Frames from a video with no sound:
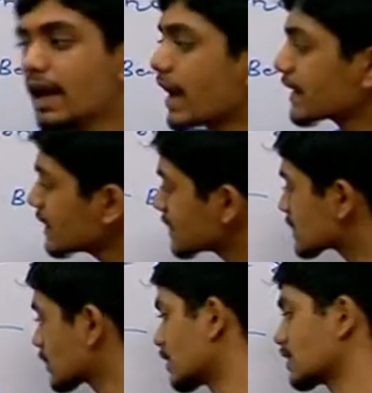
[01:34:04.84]
again
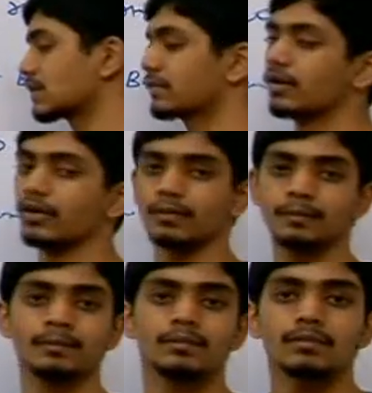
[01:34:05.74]
this order is followed,
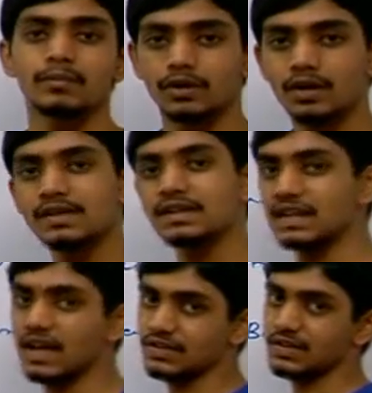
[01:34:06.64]
because in
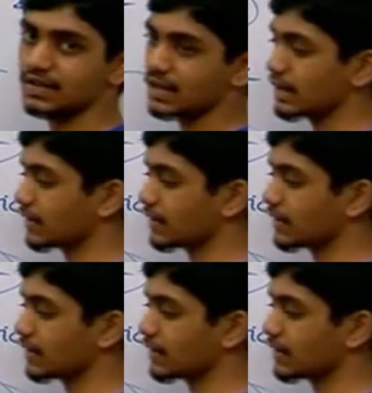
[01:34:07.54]
gaseous state